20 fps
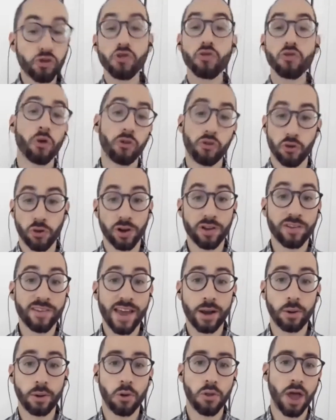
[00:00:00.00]
two routes you can
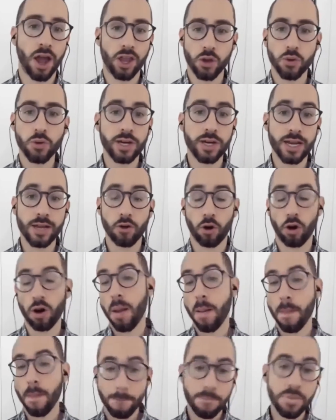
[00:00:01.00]
take with that. You could either
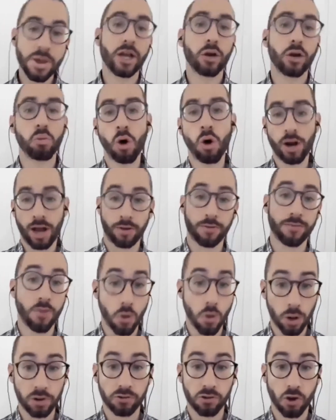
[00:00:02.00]
pick one and
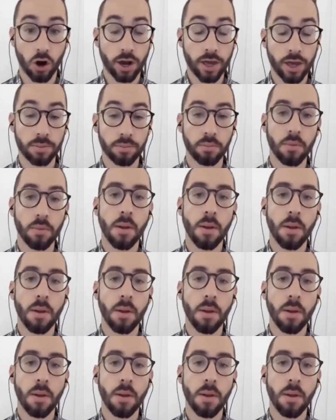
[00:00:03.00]
focus on it.